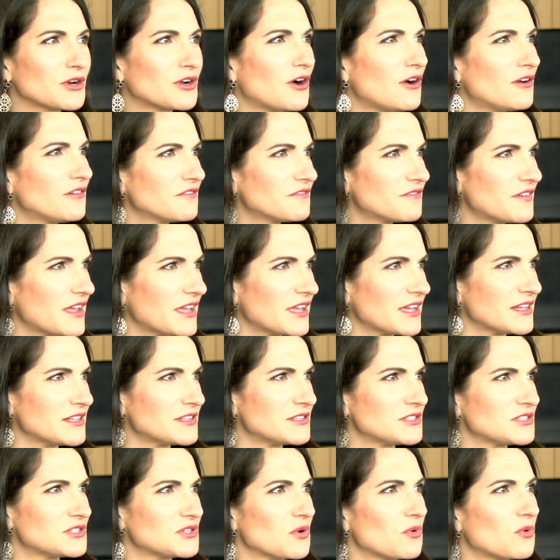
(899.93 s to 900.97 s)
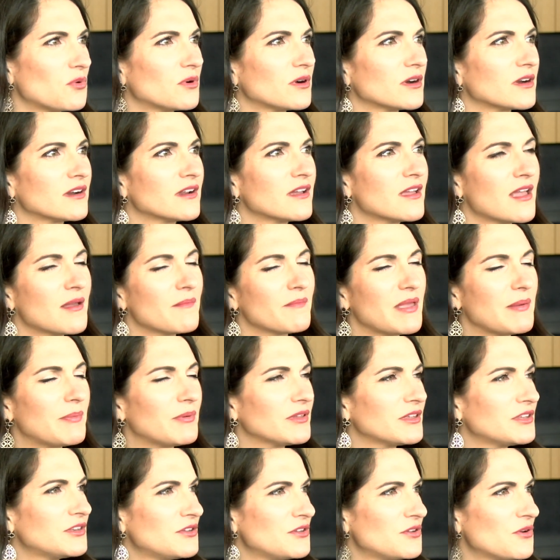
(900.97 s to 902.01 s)
golf fans or people
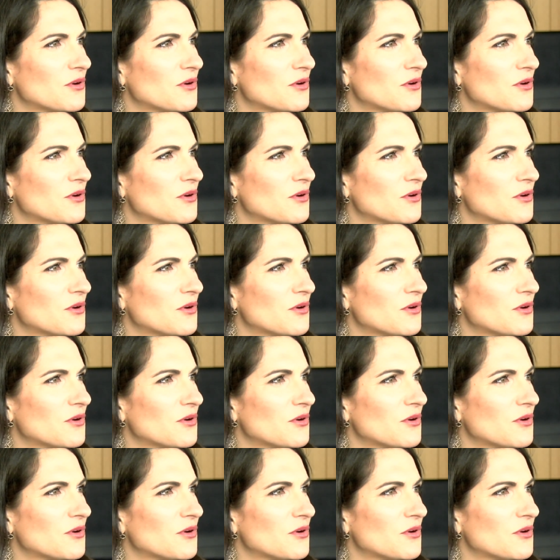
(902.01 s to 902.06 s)
in New